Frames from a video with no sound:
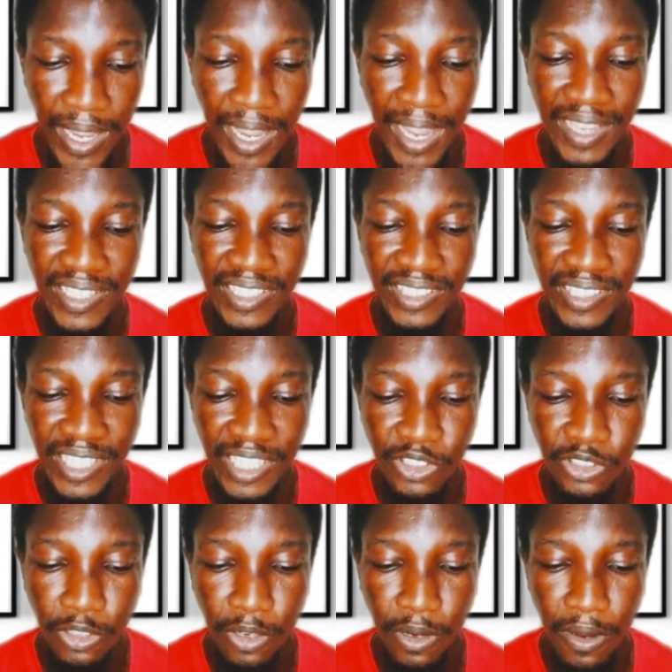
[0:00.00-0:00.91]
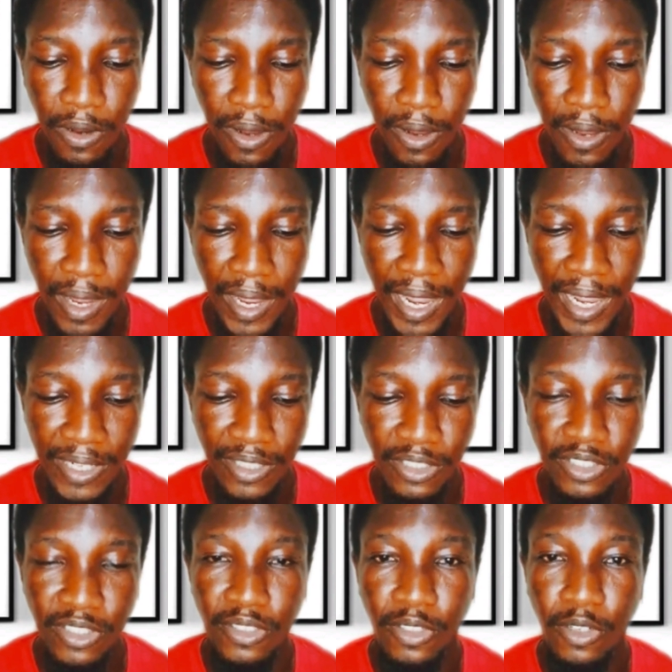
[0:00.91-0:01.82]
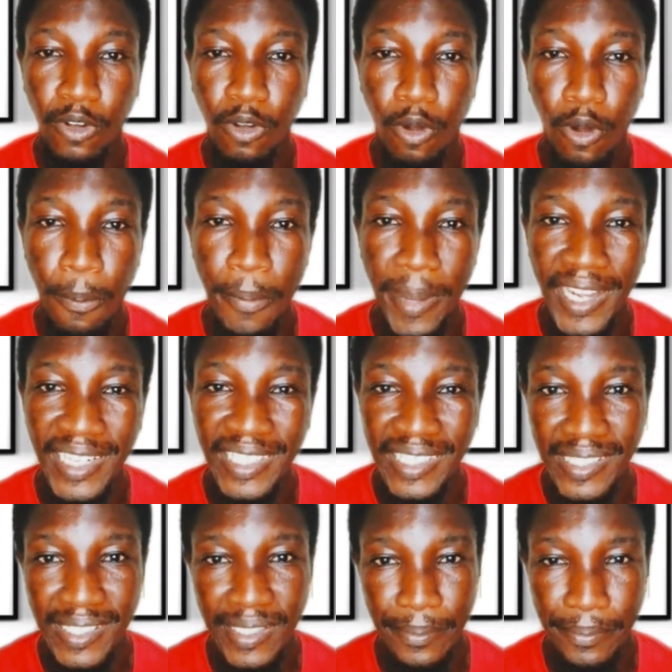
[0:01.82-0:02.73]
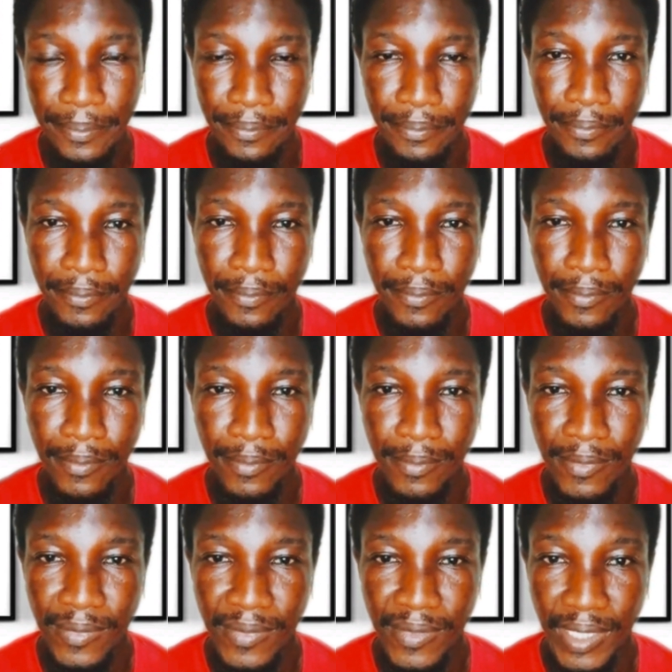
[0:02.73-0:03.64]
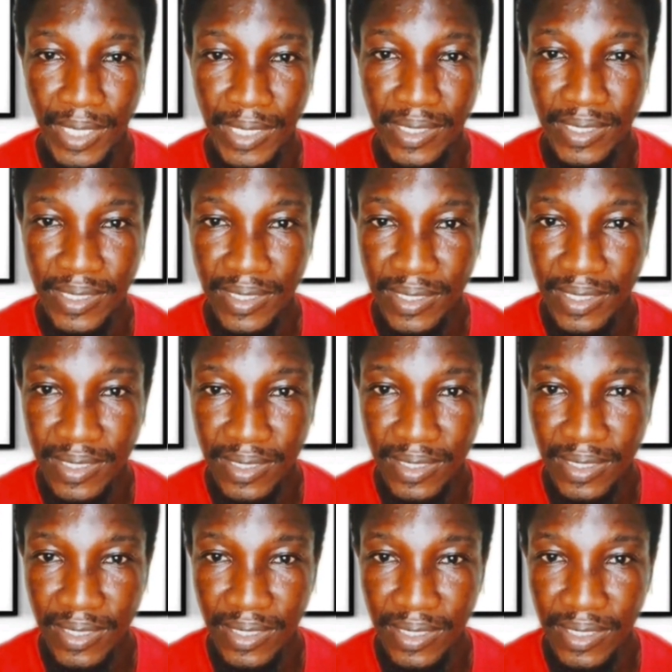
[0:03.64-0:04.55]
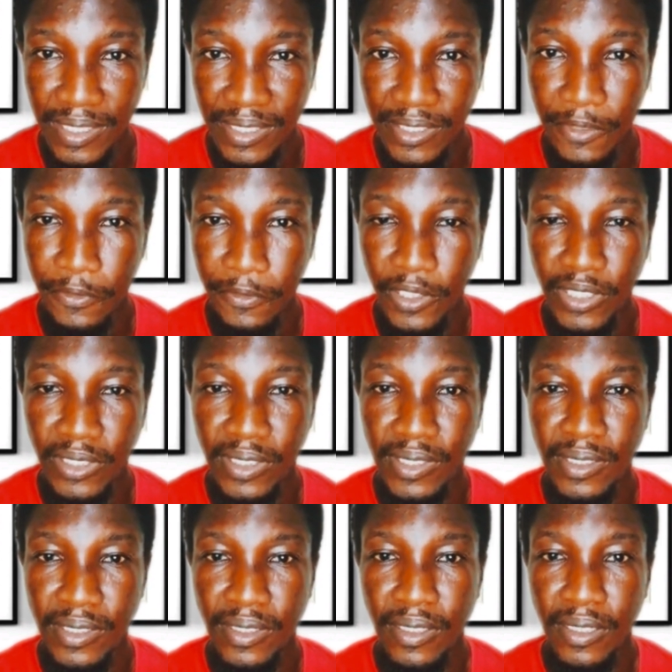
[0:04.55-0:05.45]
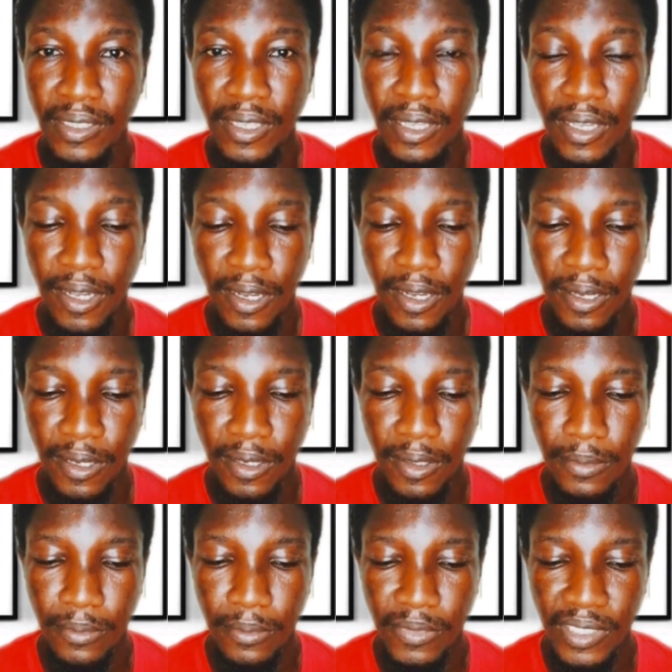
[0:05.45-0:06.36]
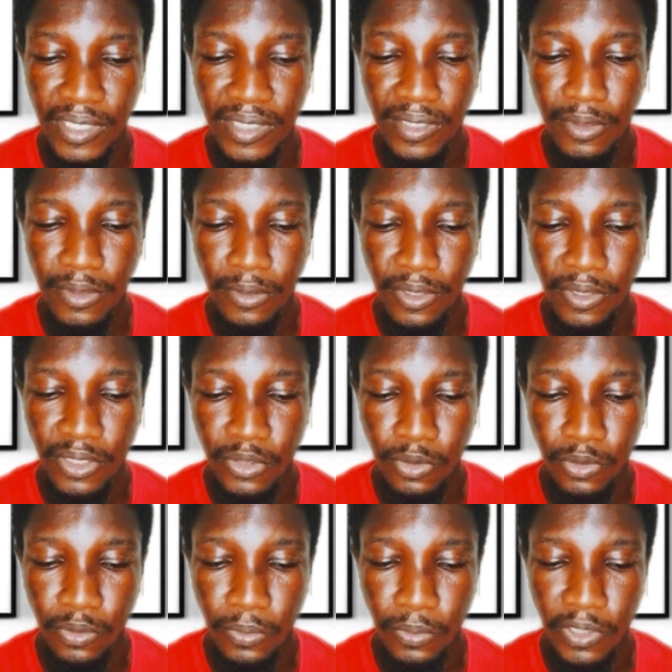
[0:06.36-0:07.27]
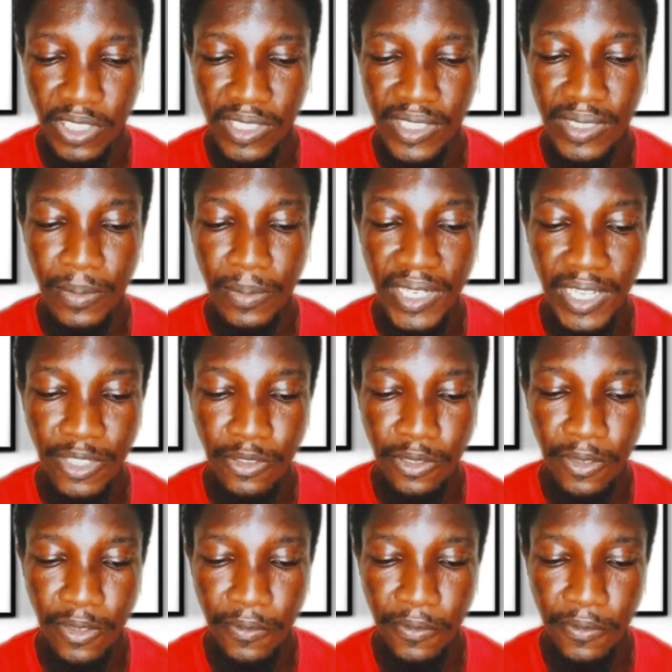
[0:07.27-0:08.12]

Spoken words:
Architecture and Urbanism, that is a different this thing on its own, but it's similar to the